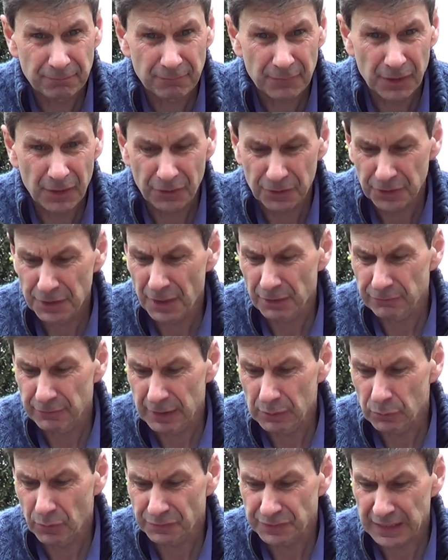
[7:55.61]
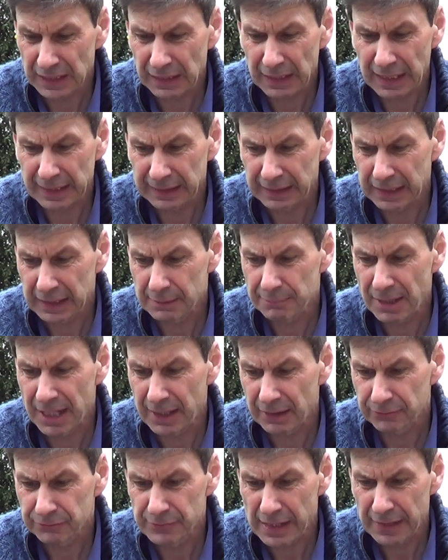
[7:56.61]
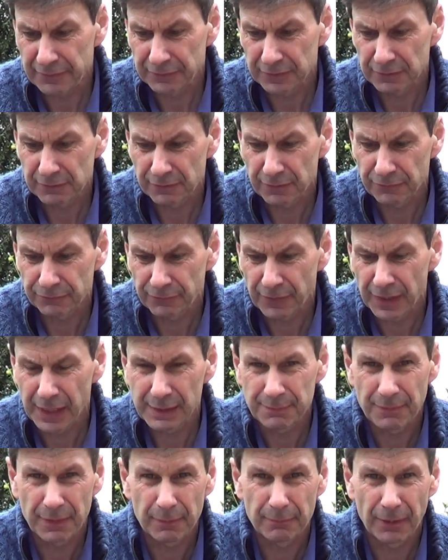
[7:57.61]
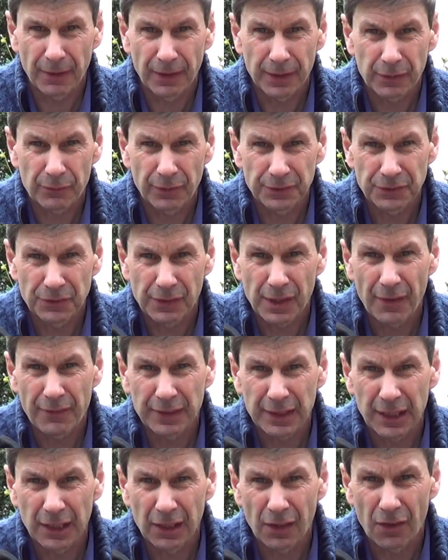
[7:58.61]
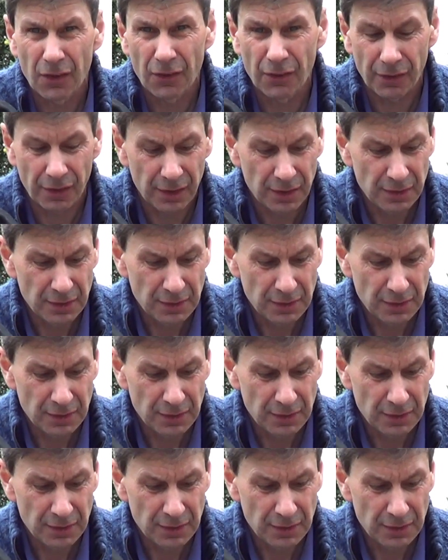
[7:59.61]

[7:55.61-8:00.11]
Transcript: You know, you don't really want it clanking about round the frame of the bike when you're going along.